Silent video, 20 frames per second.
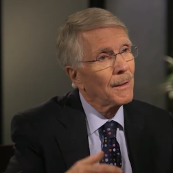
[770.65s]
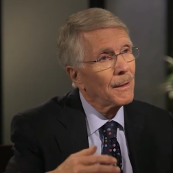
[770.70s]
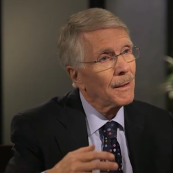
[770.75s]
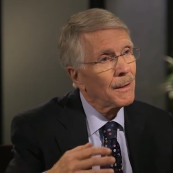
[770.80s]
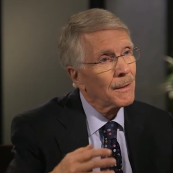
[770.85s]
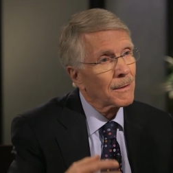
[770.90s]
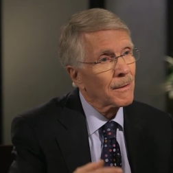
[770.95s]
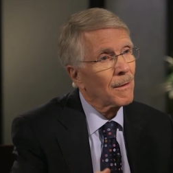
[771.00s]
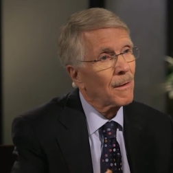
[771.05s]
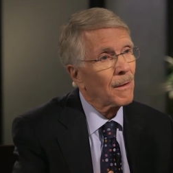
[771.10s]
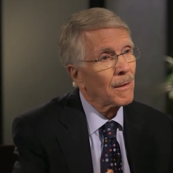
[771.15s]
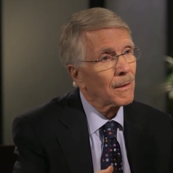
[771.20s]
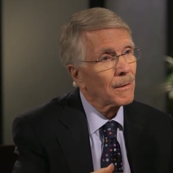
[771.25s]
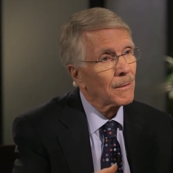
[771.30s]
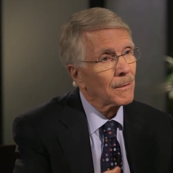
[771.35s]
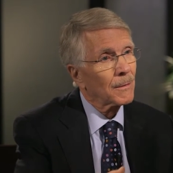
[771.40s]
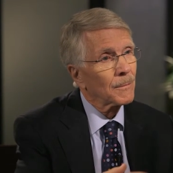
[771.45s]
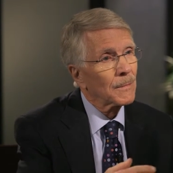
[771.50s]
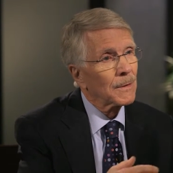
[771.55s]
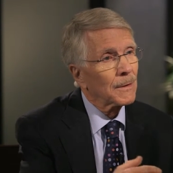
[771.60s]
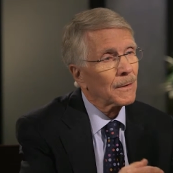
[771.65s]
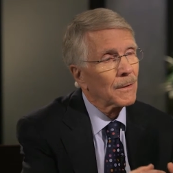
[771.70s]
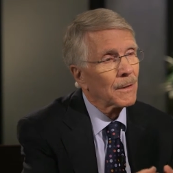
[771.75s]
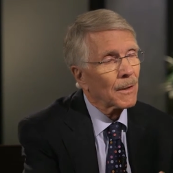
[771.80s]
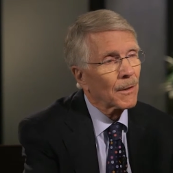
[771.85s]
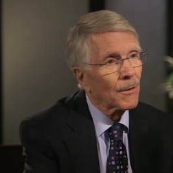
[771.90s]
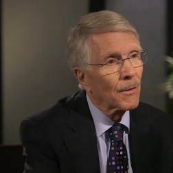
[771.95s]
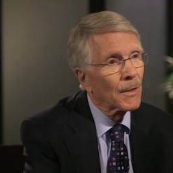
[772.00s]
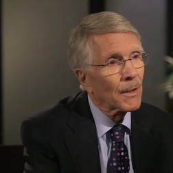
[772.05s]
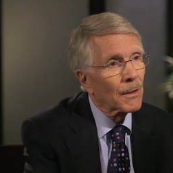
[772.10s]
is all
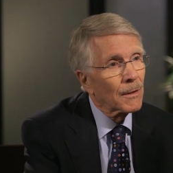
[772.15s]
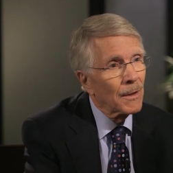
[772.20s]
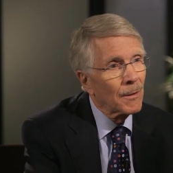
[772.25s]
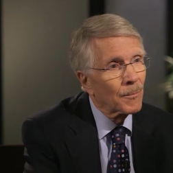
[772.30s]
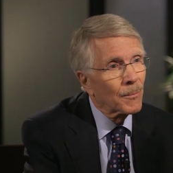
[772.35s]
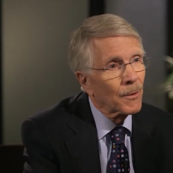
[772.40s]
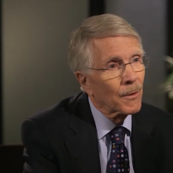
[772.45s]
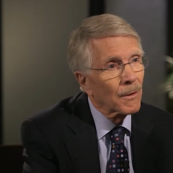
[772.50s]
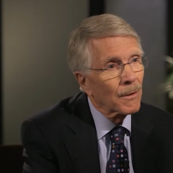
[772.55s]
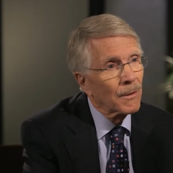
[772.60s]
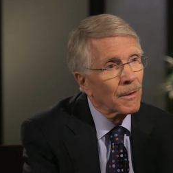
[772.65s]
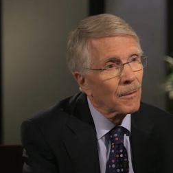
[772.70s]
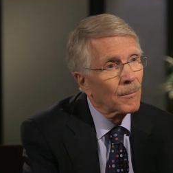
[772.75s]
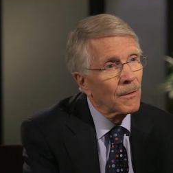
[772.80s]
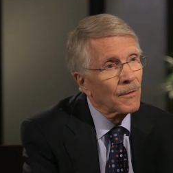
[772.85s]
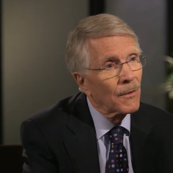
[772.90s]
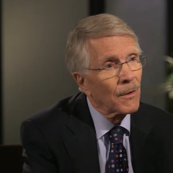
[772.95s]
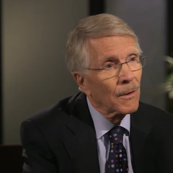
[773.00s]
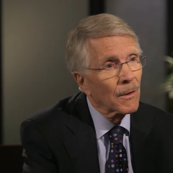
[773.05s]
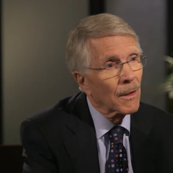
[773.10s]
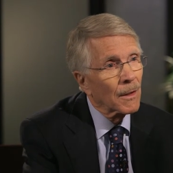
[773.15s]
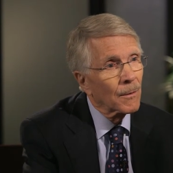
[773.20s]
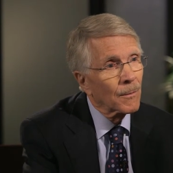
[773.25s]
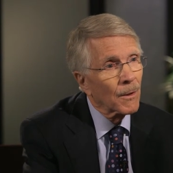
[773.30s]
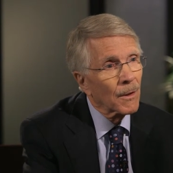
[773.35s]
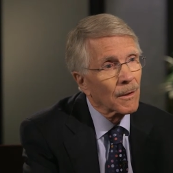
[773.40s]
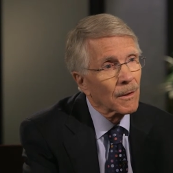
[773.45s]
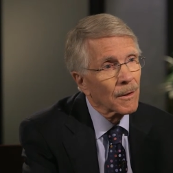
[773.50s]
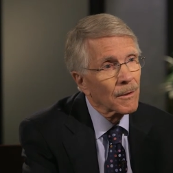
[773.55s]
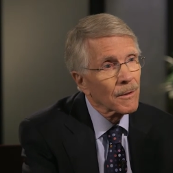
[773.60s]
critically important and we've all got to
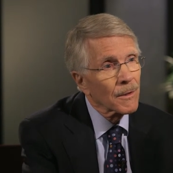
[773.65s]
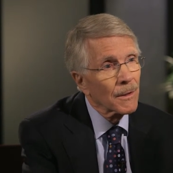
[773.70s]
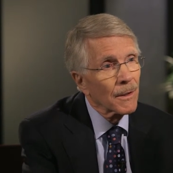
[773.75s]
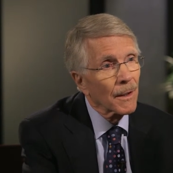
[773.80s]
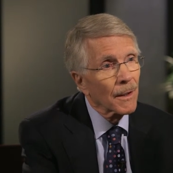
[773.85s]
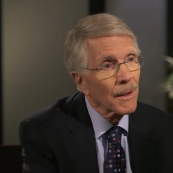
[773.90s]
work closely